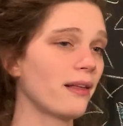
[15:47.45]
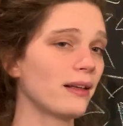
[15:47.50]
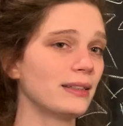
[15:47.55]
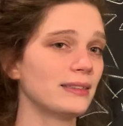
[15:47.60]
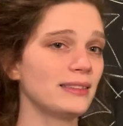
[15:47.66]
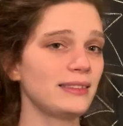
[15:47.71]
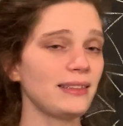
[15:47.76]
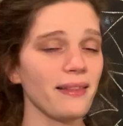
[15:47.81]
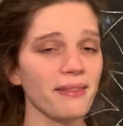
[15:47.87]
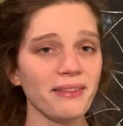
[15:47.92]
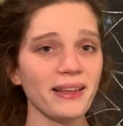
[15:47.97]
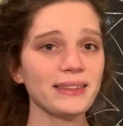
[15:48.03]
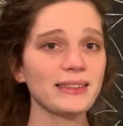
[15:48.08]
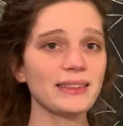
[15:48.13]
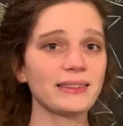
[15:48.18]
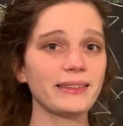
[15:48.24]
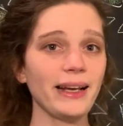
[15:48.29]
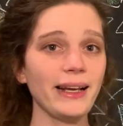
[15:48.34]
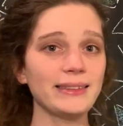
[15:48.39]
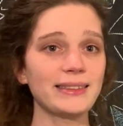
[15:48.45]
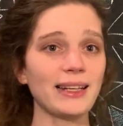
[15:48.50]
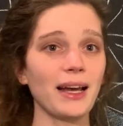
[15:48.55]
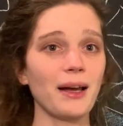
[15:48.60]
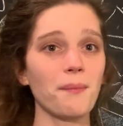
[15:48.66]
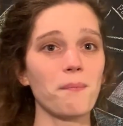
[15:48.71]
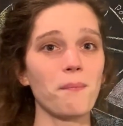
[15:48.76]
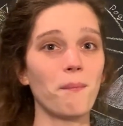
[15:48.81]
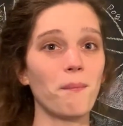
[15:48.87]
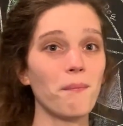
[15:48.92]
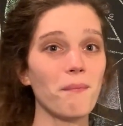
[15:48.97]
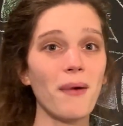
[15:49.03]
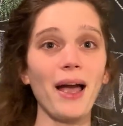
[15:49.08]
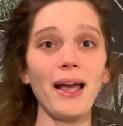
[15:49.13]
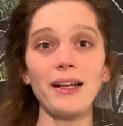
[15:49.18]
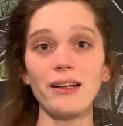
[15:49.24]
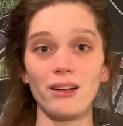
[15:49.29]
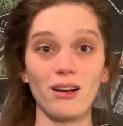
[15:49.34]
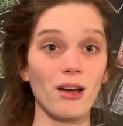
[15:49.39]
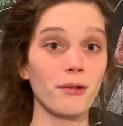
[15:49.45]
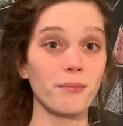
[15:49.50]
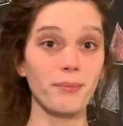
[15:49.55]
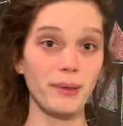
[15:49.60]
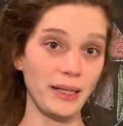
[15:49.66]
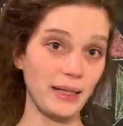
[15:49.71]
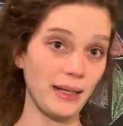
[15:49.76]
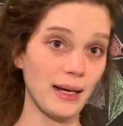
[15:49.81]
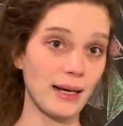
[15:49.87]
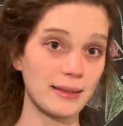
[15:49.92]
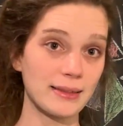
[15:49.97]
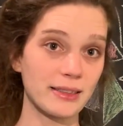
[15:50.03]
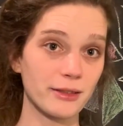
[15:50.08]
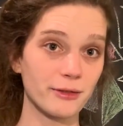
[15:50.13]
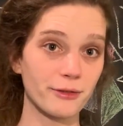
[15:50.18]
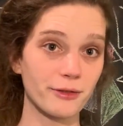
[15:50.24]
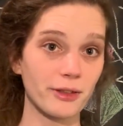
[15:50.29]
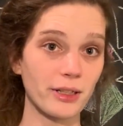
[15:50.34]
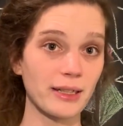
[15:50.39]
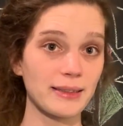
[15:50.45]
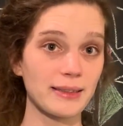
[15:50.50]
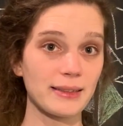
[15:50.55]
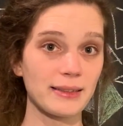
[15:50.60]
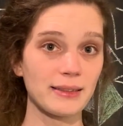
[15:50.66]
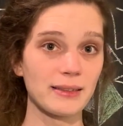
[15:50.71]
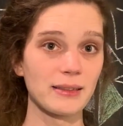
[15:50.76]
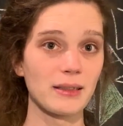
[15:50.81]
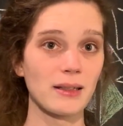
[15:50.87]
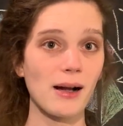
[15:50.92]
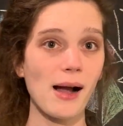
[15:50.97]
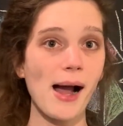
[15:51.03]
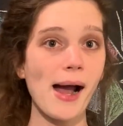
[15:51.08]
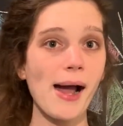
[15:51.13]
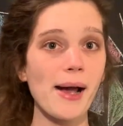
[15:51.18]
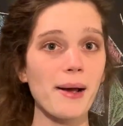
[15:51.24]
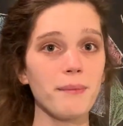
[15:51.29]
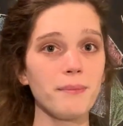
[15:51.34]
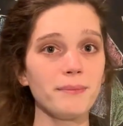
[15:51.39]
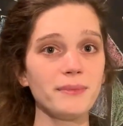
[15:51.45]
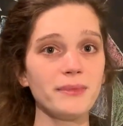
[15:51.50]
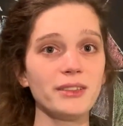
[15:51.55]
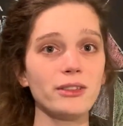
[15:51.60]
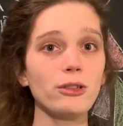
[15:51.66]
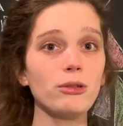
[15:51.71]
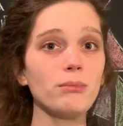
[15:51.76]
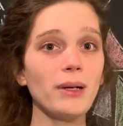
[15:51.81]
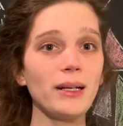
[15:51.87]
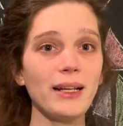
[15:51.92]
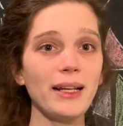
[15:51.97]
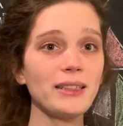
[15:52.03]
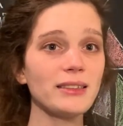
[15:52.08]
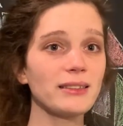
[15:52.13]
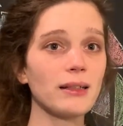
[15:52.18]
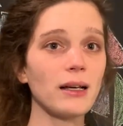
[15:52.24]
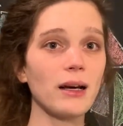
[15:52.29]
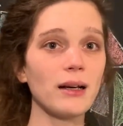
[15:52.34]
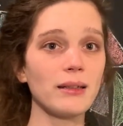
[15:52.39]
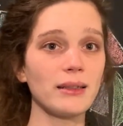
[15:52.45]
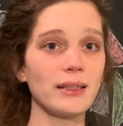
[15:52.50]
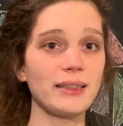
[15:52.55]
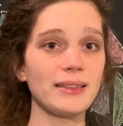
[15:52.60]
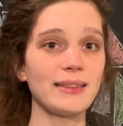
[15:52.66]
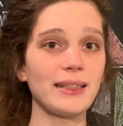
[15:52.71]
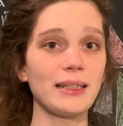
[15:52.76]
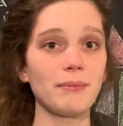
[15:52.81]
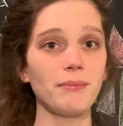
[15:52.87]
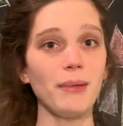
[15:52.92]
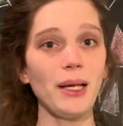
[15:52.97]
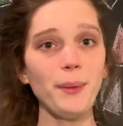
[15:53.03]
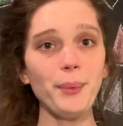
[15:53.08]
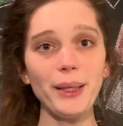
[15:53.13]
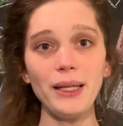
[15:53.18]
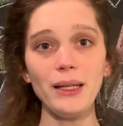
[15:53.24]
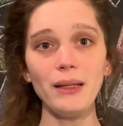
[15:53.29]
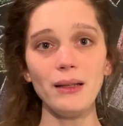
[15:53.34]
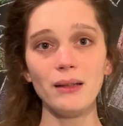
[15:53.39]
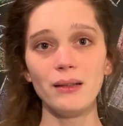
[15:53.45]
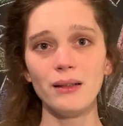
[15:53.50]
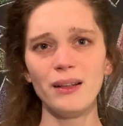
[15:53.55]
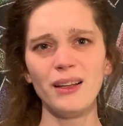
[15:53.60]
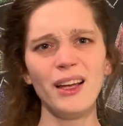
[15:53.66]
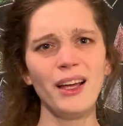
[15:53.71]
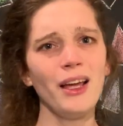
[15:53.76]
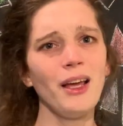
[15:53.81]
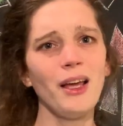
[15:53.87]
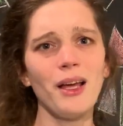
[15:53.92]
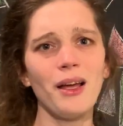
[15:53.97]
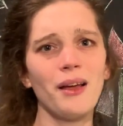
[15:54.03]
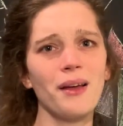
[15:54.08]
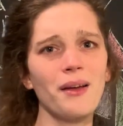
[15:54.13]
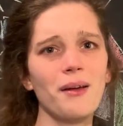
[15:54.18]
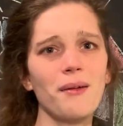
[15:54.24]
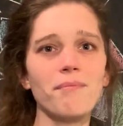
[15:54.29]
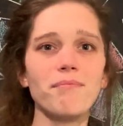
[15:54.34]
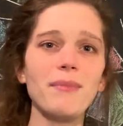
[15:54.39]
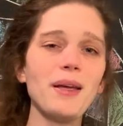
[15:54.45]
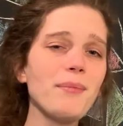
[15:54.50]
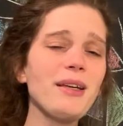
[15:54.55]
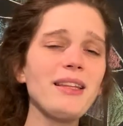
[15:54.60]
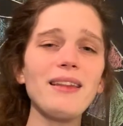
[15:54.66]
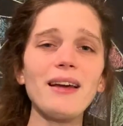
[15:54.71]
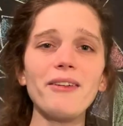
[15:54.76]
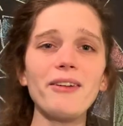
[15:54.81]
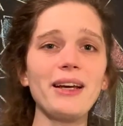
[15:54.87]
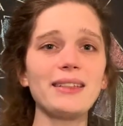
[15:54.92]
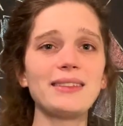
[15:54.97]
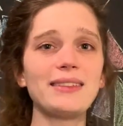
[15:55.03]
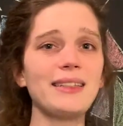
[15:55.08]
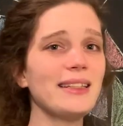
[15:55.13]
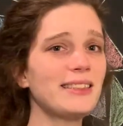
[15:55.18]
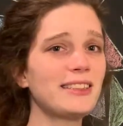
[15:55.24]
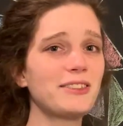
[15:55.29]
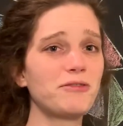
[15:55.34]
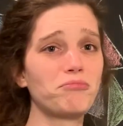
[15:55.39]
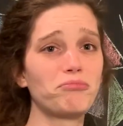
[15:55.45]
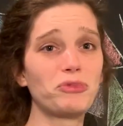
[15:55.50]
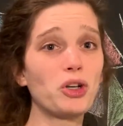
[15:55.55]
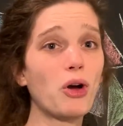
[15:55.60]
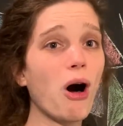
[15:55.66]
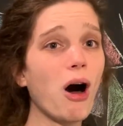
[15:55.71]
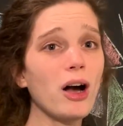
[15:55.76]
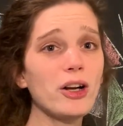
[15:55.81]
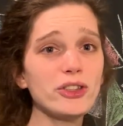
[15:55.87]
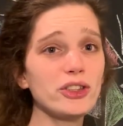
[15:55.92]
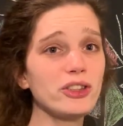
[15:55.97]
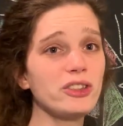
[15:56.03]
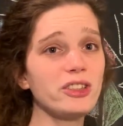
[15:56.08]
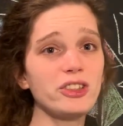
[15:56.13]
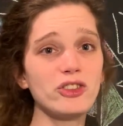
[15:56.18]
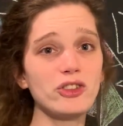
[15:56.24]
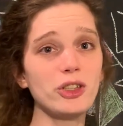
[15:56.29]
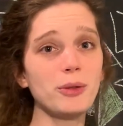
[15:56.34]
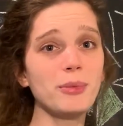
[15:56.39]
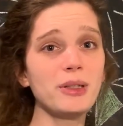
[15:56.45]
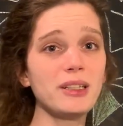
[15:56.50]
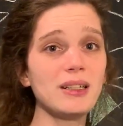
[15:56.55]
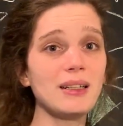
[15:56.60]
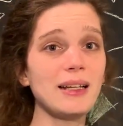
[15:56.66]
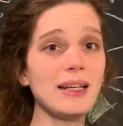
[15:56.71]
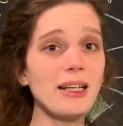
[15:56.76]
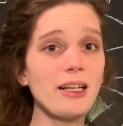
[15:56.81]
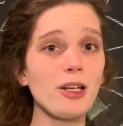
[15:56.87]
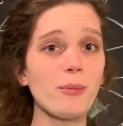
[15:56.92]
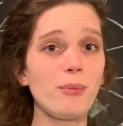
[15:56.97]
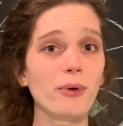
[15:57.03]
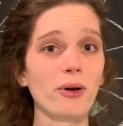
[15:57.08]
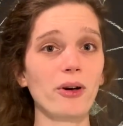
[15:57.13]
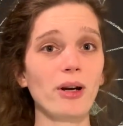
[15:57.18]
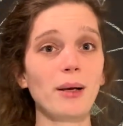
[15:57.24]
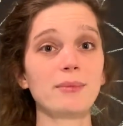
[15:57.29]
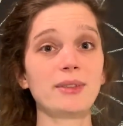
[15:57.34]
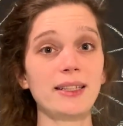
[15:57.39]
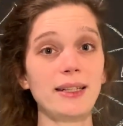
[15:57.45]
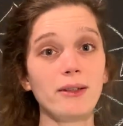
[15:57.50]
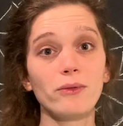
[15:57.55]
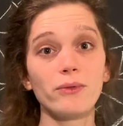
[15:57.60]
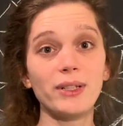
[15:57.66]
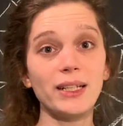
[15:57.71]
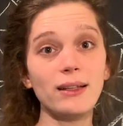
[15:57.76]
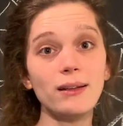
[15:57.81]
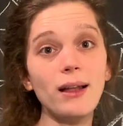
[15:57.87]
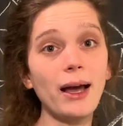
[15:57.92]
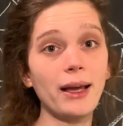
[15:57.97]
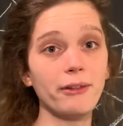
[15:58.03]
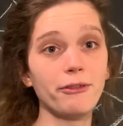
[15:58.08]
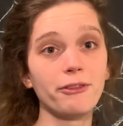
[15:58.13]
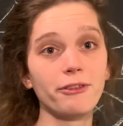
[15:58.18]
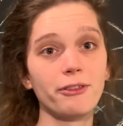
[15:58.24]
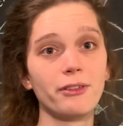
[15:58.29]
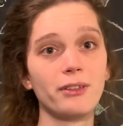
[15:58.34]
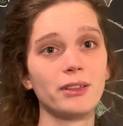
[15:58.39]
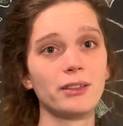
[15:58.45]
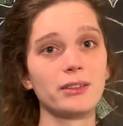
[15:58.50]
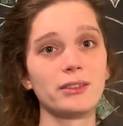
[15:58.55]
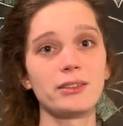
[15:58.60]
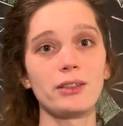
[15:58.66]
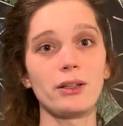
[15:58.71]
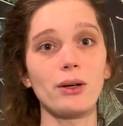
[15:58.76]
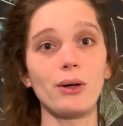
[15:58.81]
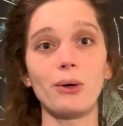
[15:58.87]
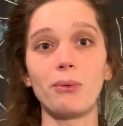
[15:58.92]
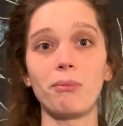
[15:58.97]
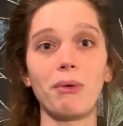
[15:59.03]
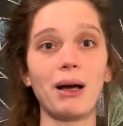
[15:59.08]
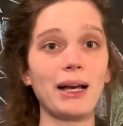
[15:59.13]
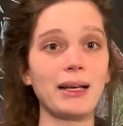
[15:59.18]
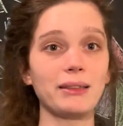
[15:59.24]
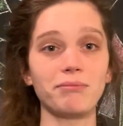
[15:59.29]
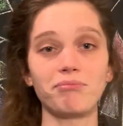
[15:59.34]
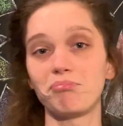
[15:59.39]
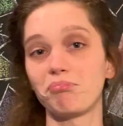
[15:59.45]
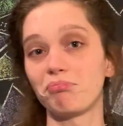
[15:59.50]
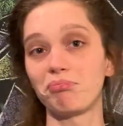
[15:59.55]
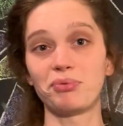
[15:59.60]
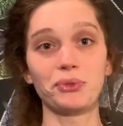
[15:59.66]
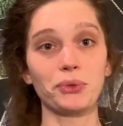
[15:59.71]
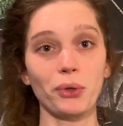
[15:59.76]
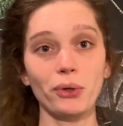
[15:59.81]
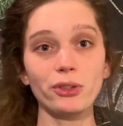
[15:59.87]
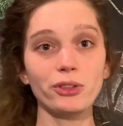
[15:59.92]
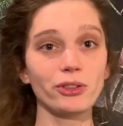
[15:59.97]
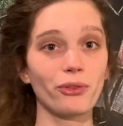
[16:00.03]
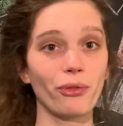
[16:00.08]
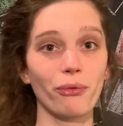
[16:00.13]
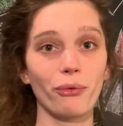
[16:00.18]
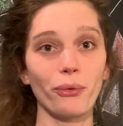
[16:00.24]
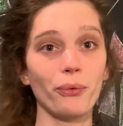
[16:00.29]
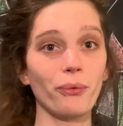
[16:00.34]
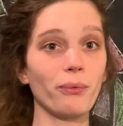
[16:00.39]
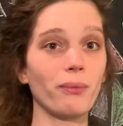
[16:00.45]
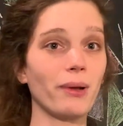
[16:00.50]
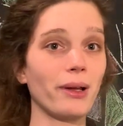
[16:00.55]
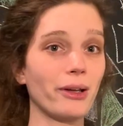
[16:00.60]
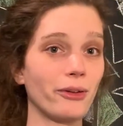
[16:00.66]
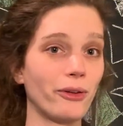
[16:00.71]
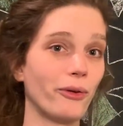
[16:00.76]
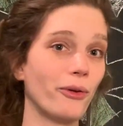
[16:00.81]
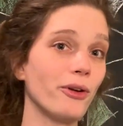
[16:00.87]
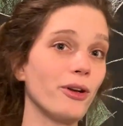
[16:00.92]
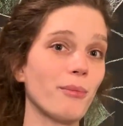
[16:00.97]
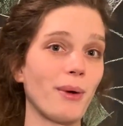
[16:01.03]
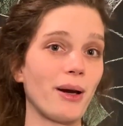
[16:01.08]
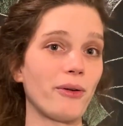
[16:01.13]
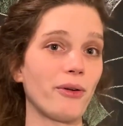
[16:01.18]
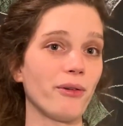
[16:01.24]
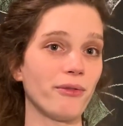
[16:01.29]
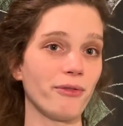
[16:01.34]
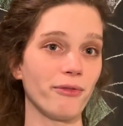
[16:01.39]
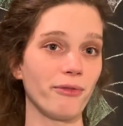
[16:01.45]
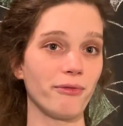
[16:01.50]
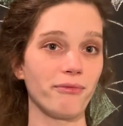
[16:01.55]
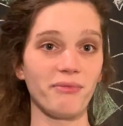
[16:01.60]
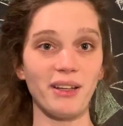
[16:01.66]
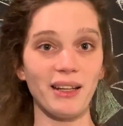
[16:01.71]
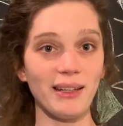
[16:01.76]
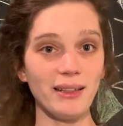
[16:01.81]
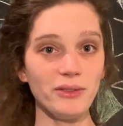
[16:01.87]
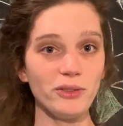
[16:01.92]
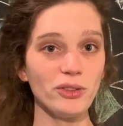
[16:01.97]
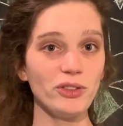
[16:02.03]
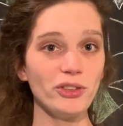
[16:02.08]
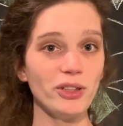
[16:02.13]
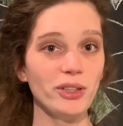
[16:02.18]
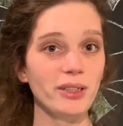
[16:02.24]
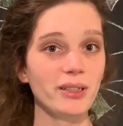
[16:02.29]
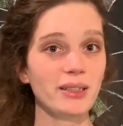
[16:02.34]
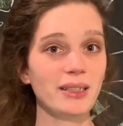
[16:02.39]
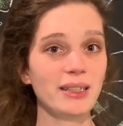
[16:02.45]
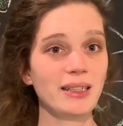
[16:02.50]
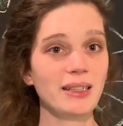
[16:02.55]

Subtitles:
synthetic data might not be the answer for us. So my next thought is that maybe there exist Gaussian distributed linear programs in real life. So I searched through a good amount of the literature,